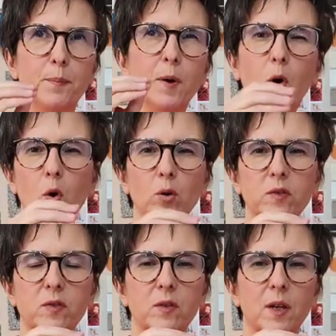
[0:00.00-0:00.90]

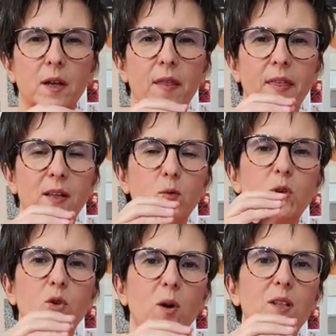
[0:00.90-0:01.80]
goals that
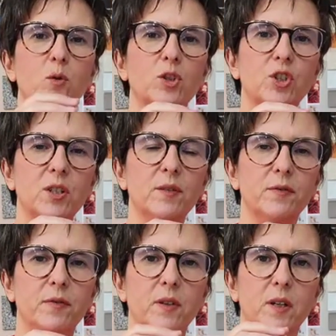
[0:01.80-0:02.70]
we try to
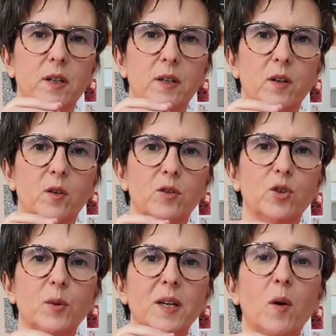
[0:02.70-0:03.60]
achieve
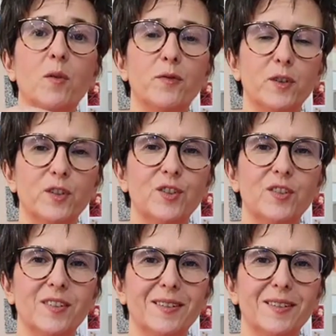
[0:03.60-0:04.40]
during our first